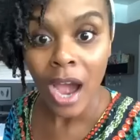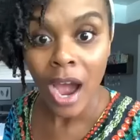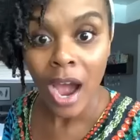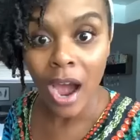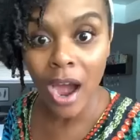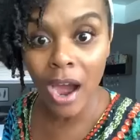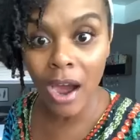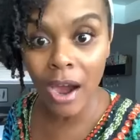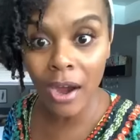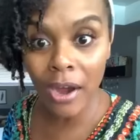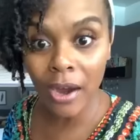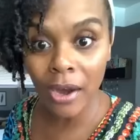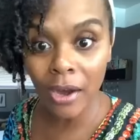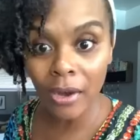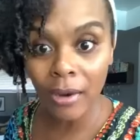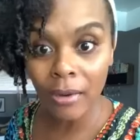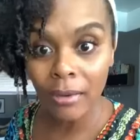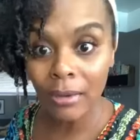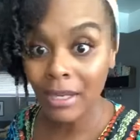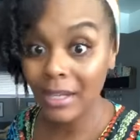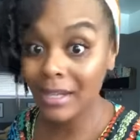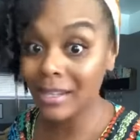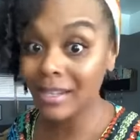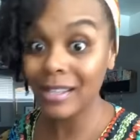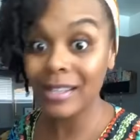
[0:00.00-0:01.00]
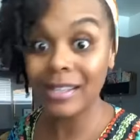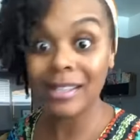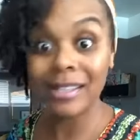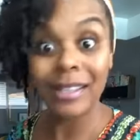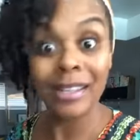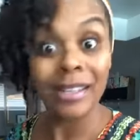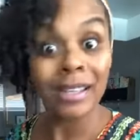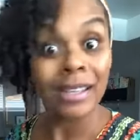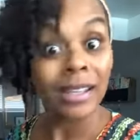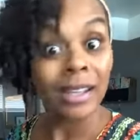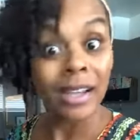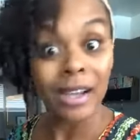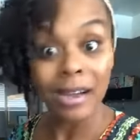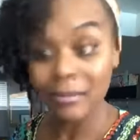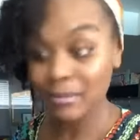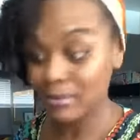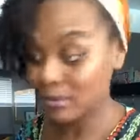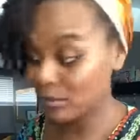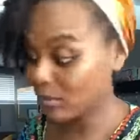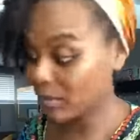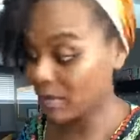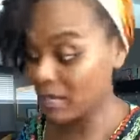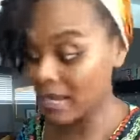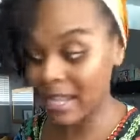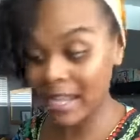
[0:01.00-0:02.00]
Honey, I'm
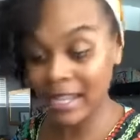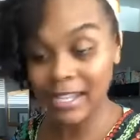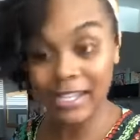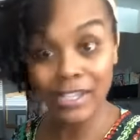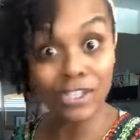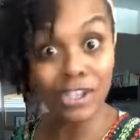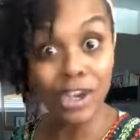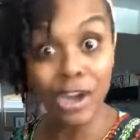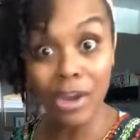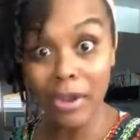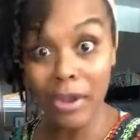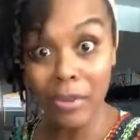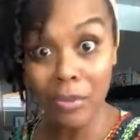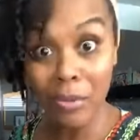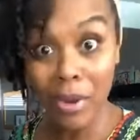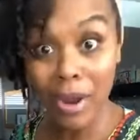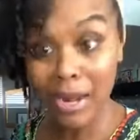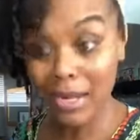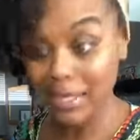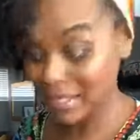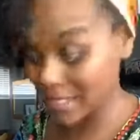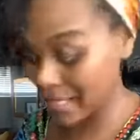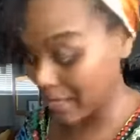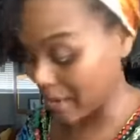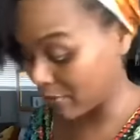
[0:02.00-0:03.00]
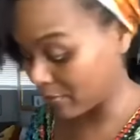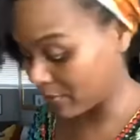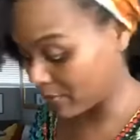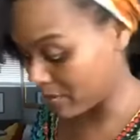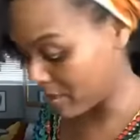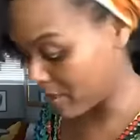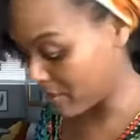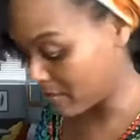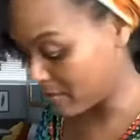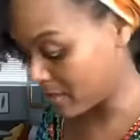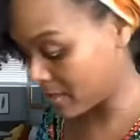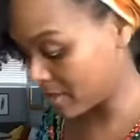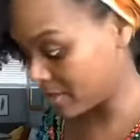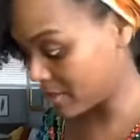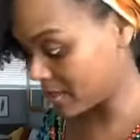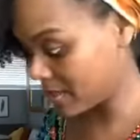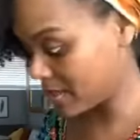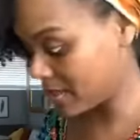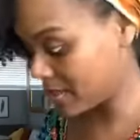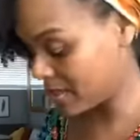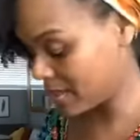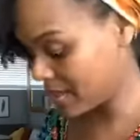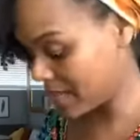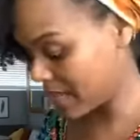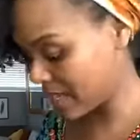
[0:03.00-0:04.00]
so glad that y'all had watched out for me because,
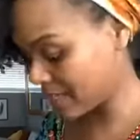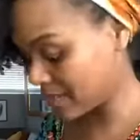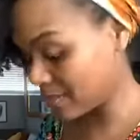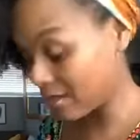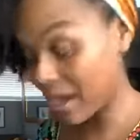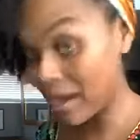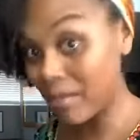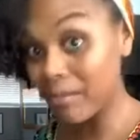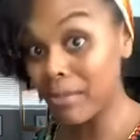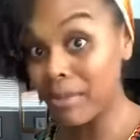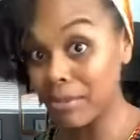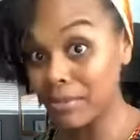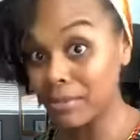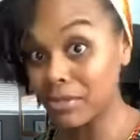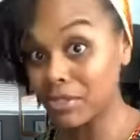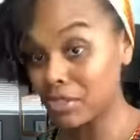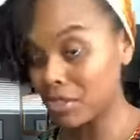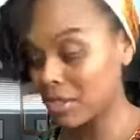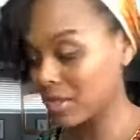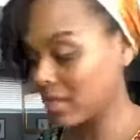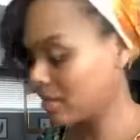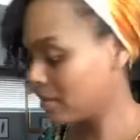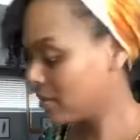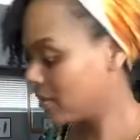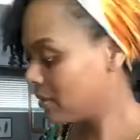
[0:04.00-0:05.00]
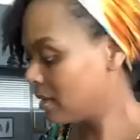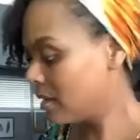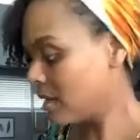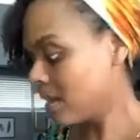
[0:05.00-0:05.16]
honey, y'all remember Sheena?